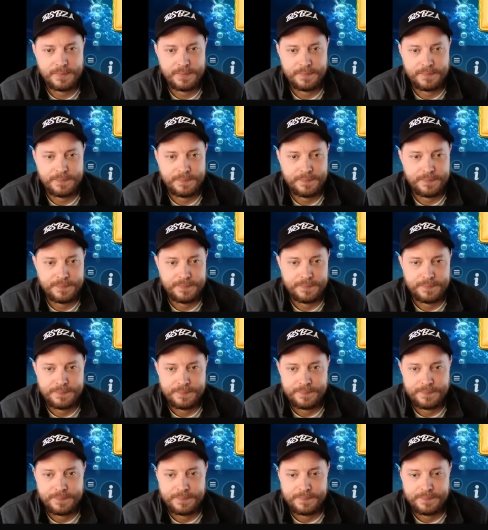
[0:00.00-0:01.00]

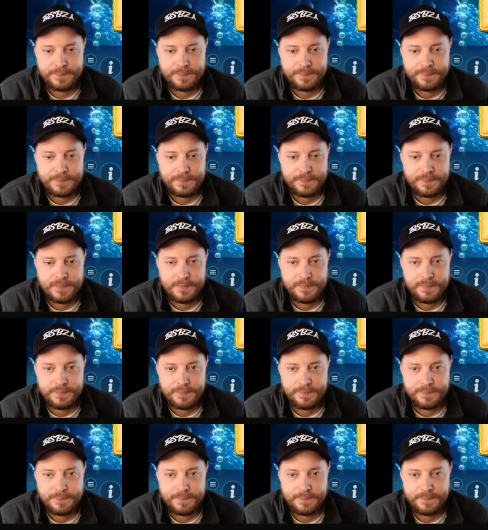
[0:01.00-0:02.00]

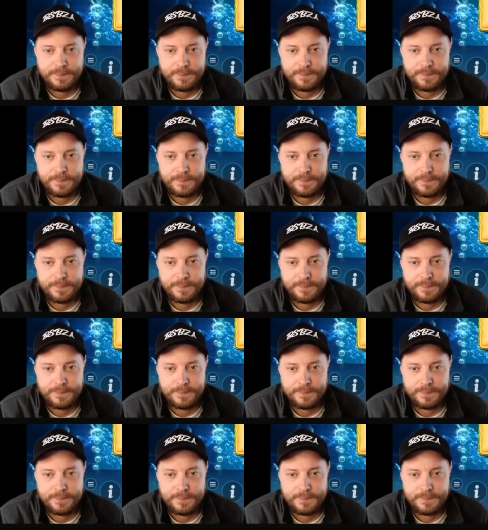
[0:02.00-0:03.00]

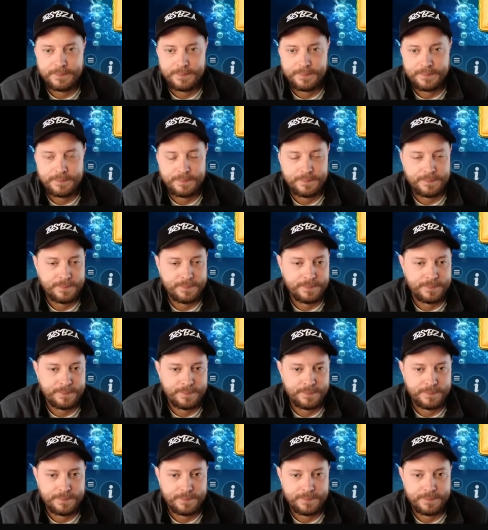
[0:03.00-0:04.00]

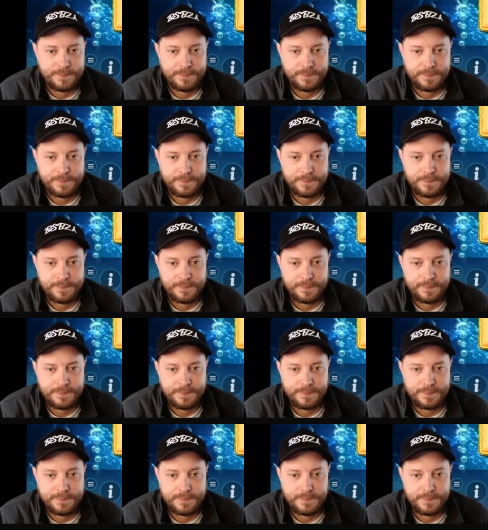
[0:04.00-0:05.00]

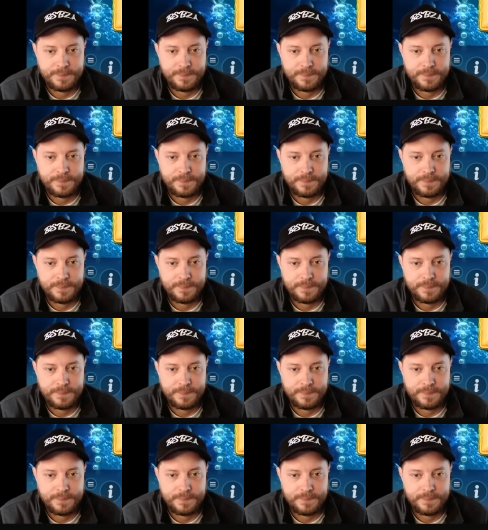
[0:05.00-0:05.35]
Nothing is said.